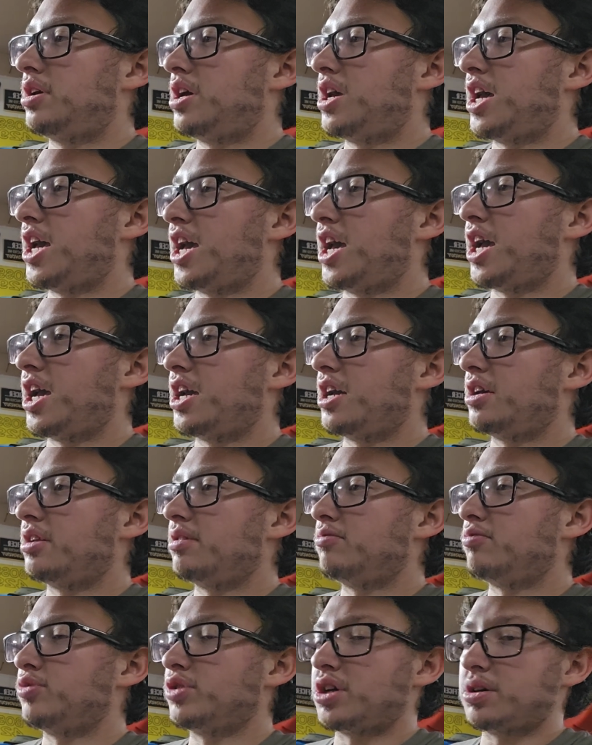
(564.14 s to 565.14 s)

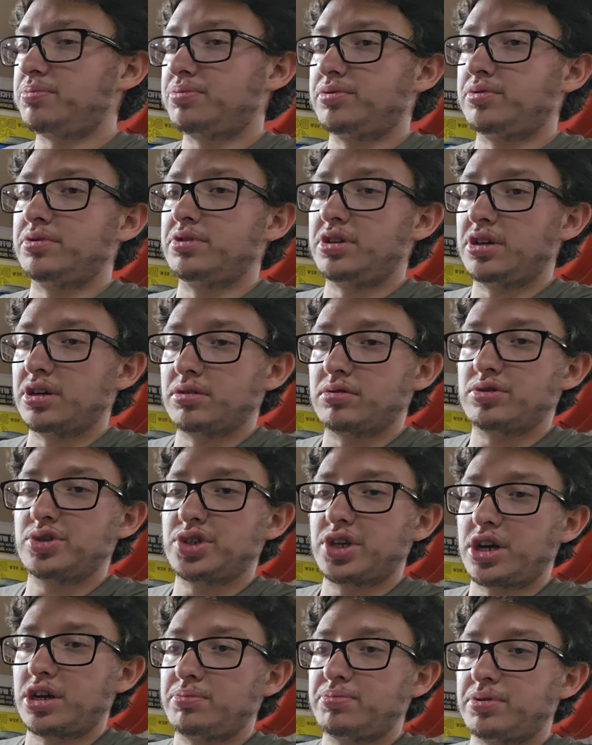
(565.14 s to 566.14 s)
and when I pulled the other
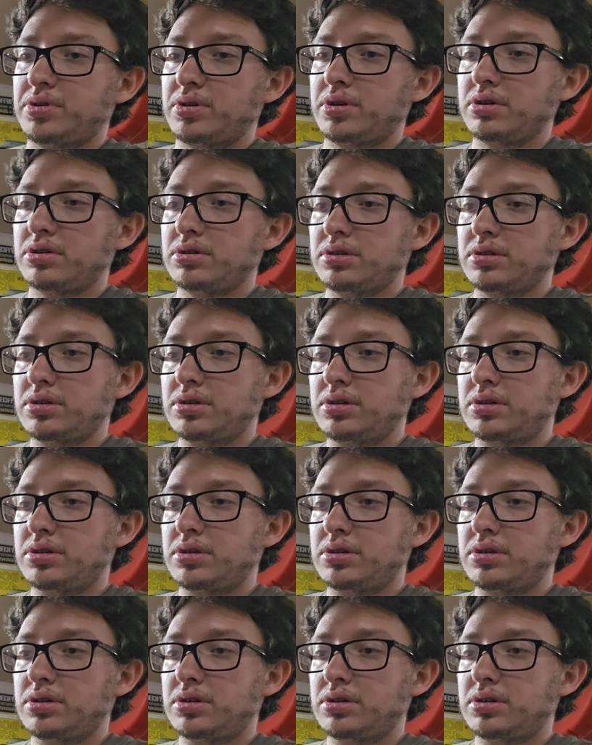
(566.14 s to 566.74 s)
side apart,